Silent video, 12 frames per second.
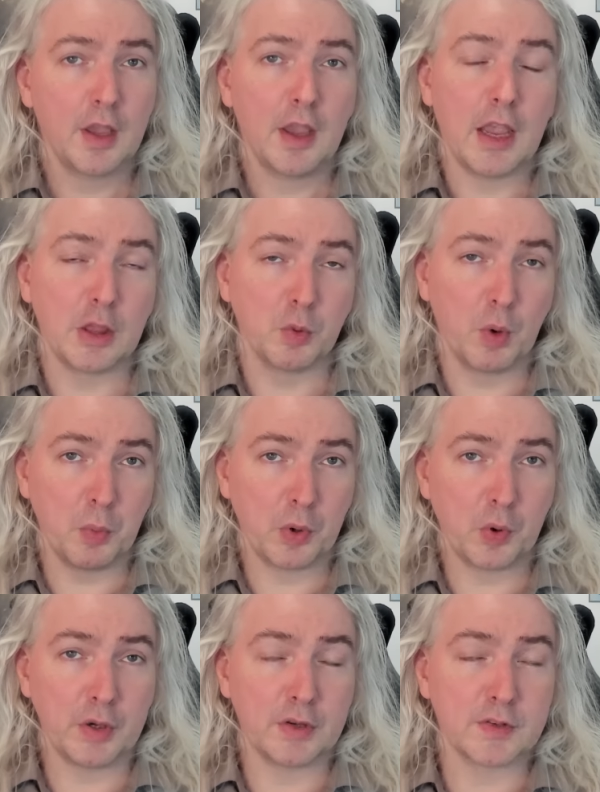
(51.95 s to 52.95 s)
And the one we're
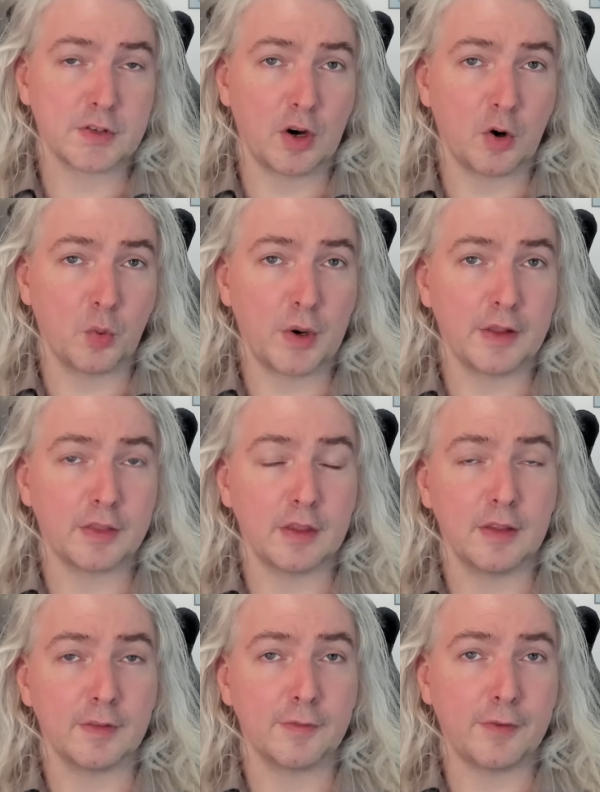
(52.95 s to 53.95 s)
going to start with
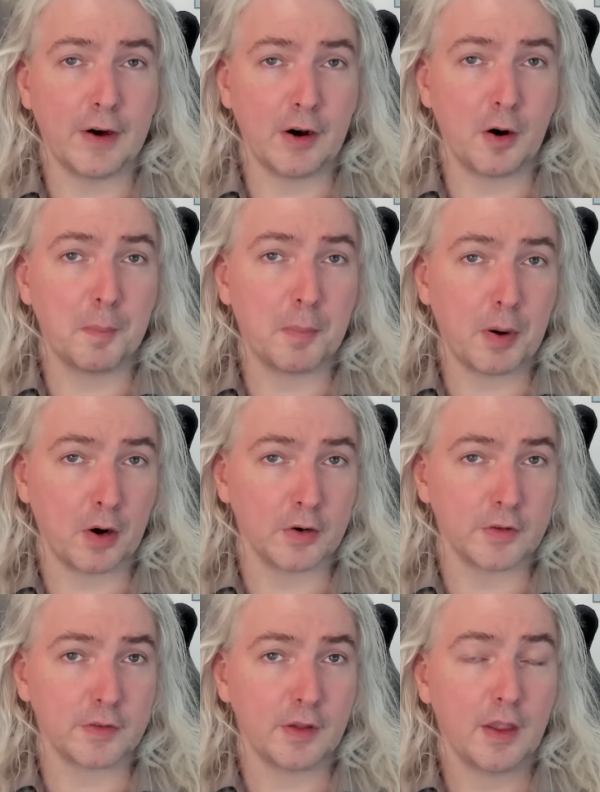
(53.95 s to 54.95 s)
is firearm
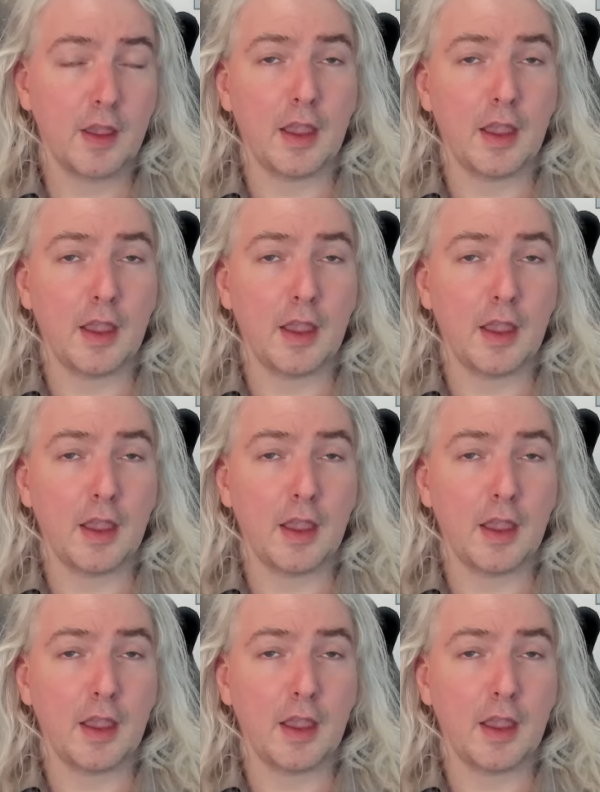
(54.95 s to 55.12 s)
parts